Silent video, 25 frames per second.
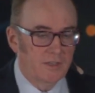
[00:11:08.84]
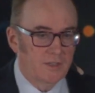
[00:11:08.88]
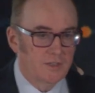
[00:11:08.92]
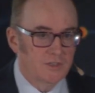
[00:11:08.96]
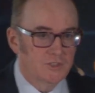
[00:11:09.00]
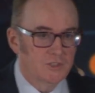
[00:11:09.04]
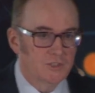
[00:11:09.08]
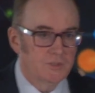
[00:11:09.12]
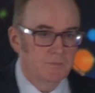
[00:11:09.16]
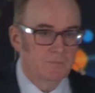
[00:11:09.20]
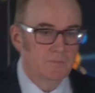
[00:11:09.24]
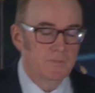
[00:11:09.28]

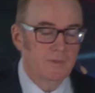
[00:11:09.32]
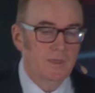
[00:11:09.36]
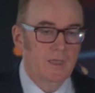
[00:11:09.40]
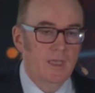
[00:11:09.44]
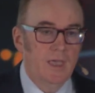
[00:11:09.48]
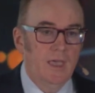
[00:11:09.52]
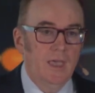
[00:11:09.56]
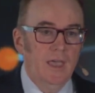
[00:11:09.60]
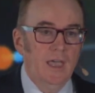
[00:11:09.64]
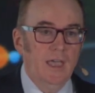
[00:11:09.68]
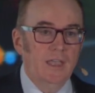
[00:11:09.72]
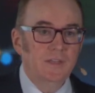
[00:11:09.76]
figures.
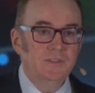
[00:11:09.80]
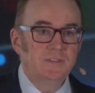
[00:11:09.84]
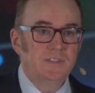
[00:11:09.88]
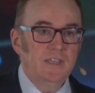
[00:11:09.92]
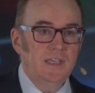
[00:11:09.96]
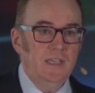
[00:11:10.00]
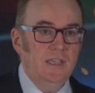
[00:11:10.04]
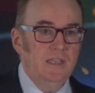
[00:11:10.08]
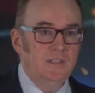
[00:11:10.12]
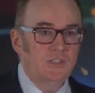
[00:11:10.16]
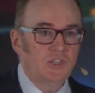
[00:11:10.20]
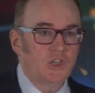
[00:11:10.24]

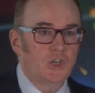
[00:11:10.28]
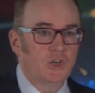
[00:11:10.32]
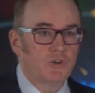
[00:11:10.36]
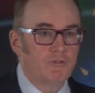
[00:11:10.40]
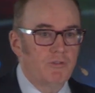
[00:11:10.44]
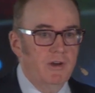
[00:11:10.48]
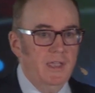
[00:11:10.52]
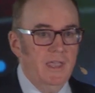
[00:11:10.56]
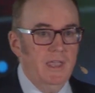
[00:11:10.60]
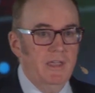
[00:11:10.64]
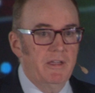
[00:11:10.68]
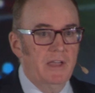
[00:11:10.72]
Indeed,
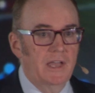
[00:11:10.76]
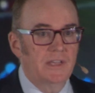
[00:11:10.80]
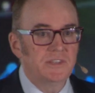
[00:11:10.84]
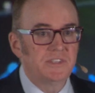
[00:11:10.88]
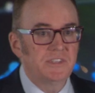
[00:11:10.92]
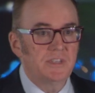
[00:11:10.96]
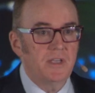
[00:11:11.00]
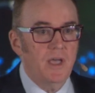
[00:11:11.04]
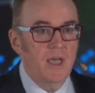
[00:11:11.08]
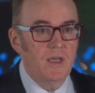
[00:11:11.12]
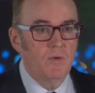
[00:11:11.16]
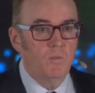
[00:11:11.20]
Korea
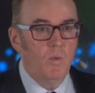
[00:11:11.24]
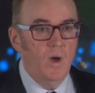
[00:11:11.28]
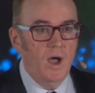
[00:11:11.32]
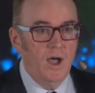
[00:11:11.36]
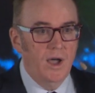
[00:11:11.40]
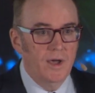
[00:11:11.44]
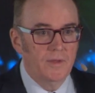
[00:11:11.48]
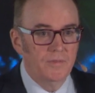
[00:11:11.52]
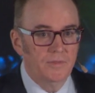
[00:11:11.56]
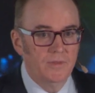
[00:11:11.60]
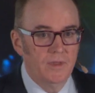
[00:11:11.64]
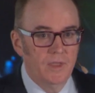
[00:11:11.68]
and
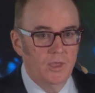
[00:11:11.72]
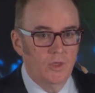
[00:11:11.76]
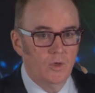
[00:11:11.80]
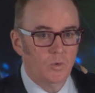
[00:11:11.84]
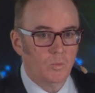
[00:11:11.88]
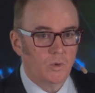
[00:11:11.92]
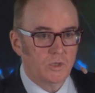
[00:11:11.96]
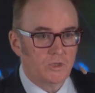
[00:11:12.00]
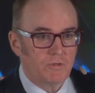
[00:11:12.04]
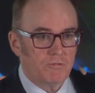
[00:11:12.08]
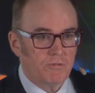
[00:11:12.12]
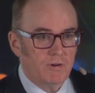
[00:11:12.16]
Taiwan,
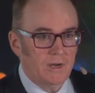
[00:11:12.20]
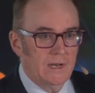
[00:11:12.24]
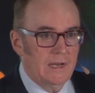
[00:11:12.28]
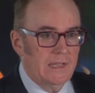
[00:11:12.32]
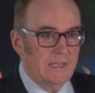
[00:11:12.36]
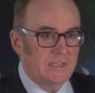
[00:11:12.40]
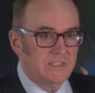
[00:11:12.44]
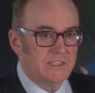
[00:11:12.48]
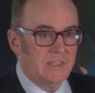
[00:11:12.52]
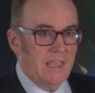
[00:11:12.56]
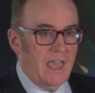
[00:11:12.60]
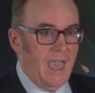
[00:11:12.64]
which
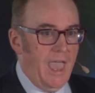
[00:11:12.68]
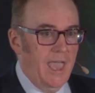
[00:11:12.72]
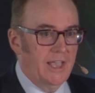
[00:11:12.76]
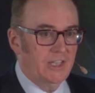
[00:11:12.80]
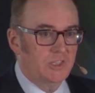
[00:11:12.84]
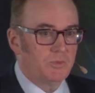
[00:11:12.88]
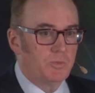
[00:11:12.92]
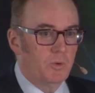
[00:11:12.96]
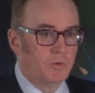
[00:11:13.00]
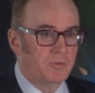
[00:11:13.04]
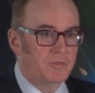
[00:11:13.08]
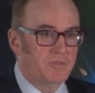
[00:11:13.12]
released their
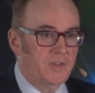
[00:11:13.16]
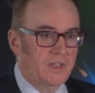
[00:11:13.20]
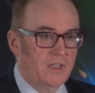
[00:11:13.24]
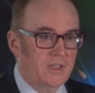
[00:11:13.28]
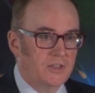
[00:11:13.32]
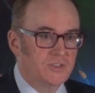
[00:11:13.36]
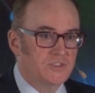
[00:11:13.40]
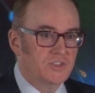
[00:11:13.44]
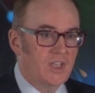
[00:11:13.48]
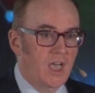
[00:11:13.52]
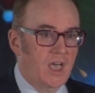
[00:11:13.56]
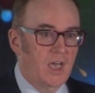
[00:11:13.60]
export
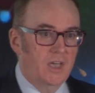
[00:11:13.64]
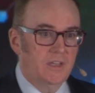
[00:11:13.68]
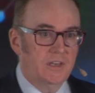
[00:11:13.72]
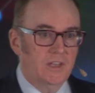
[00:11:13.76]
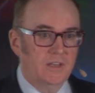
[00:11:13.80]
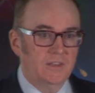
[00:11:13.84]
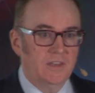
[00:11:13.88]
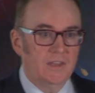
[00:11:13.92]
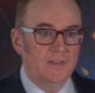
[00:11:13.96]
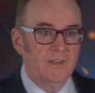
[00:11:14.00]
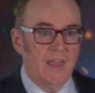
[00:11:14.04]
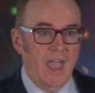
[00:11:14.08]
figures
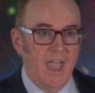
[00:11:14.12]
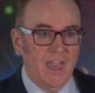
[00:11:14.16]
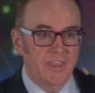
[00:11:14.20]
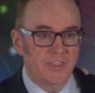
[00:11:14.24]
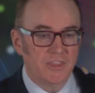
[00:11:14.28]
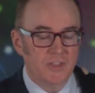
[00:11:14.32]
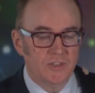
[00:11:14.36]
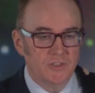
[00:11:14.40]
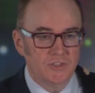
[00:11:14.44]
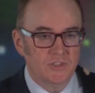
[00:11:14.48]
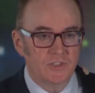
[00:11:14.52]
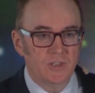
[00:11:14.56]
earlier than
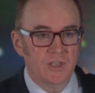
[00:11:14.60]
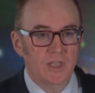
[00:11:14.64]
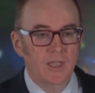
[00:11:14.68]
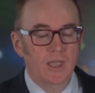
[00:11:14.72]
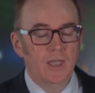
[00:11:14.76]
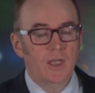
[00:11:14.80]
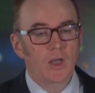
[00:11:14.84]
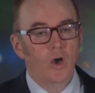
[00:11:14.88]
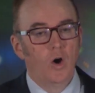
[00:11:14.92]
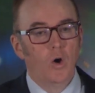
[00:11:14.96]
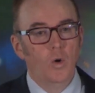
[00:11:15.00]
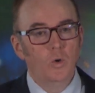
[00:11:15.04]
others,
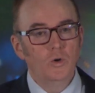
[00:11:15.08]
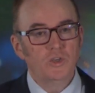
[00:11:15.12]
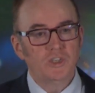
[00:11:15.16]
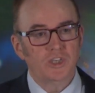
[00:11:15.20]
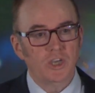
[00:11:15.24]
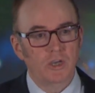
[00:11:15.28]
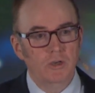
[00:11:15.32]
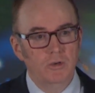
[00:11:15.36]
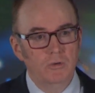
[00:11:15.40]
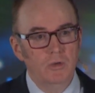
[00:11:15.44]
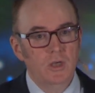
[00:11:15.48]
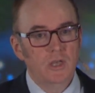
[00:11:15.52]

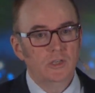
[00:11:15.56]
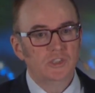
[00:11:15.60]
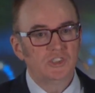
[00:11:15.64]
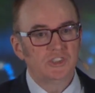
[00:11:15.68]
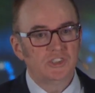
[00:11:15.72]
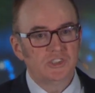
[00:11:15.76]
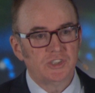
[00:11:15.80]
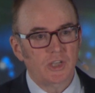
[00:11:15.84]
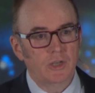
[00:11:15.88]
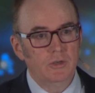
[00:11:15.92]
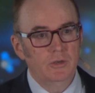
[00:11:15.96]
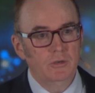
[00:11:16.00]
also
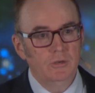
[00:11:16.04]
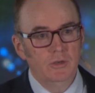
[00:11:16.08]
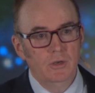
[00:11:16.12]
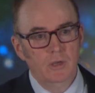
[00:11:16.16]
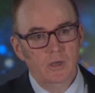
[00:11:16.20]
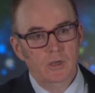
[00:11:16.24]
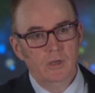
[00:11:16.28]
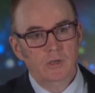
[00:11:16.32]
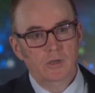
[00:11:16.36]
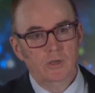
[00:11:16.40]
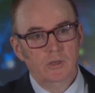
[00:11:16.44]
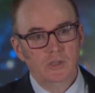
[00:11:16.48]

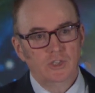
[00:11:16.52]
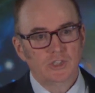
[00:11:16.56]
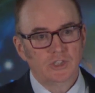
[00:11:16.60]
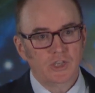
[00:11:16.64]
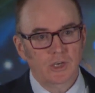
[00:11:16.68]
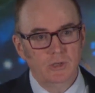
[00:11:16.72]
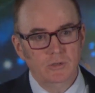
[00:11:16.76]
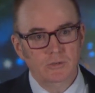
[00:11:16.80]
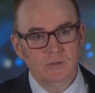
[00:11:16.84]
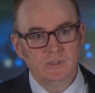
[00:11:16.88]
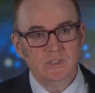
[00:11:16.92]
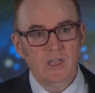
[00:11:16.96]

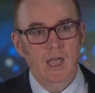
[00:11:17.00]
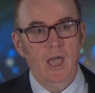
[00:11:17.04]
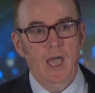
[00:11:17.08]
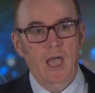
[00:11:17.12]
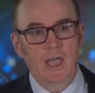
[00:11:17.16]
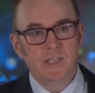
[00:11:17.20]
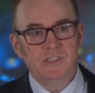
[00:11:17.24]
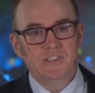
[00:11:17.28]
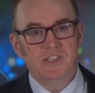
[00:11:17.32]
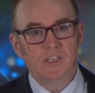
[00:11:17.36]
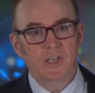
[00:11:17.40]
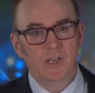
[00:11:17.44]
showed
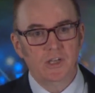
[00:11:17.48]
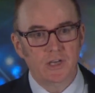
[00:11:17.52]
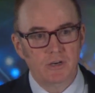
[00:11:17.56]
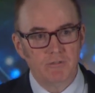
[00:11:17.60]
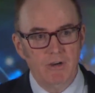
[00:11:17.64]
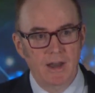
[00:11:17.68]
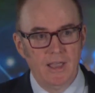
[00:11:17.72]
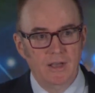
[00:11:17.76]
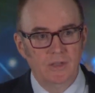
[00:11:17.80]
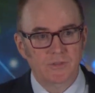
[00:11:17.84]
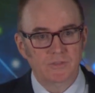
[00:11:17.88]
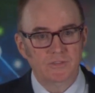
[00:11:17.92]
a
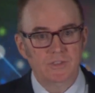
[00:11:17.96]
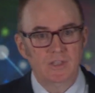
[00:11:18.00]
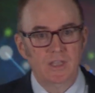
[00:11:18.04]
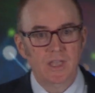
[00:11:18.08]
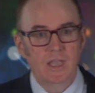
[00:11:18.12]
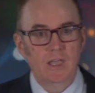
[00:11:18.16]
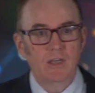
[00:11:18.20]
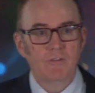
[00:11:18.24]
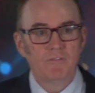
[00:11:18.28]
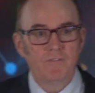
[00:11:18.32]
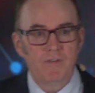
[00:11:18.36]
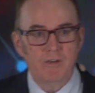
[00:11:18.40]
turnaround
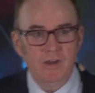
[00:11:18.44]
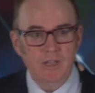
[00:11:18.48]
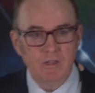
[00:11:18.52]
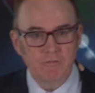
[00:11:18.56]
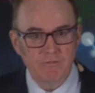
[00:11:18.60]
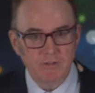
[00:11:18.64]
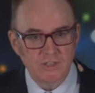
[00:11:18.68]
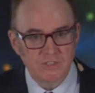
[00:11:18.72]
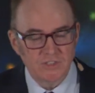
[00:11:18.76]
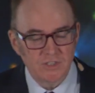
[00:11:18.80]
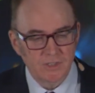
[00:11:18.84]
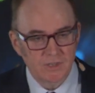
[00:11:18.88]

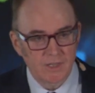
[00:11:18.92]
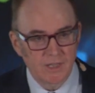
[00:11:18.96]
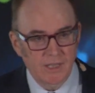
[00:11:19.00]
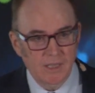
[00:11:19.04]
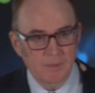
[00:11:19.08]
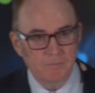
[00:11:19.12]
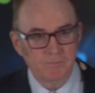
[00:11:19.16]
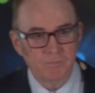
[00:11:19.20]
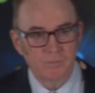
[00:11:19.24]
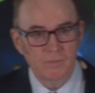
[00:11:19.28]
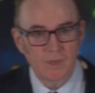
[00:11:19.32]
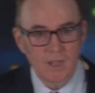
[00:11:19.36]
very
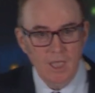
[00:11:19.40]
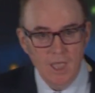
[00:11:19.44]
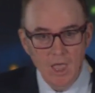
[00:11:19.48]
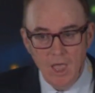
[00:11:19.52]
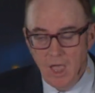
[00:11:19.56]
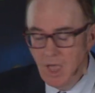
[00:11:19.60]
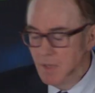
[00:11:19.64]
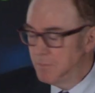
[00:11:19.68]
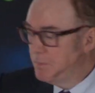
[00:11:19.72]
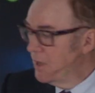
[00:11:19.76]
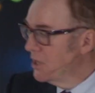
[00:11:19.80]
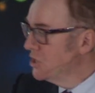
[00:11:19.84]
recently.
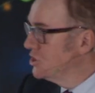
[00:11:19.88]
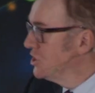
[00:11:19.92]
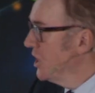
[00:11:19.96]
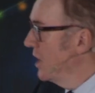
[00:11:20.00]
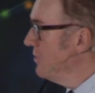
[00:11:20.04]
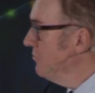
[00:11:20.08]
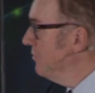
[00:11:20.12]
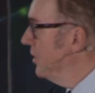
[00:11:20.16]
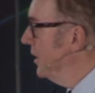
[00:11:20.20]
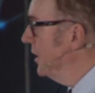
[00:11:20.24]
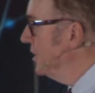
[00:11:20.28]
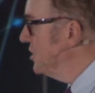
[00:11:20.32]
But
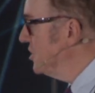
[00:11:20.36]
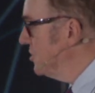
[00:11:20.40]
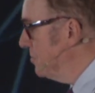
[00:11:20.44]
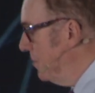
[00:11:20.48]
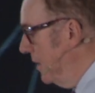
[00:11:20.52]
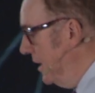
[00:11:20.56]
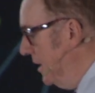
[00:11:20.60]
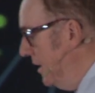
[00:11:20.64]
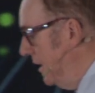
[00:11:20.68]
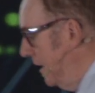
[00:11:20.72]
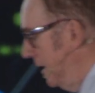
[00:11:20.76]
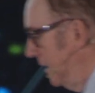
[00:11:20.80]
generally
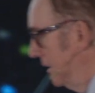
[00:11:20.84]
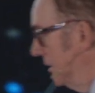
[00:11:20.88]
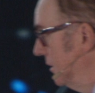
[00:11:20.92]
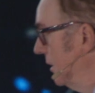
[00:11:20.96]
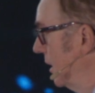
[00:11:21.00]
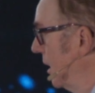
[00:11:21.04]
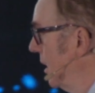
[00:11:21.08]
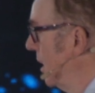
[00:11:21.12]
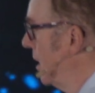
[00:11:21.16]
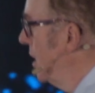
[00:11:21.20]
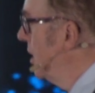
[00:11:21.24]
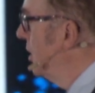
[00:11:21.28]

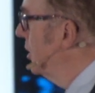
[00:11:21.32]
speaking,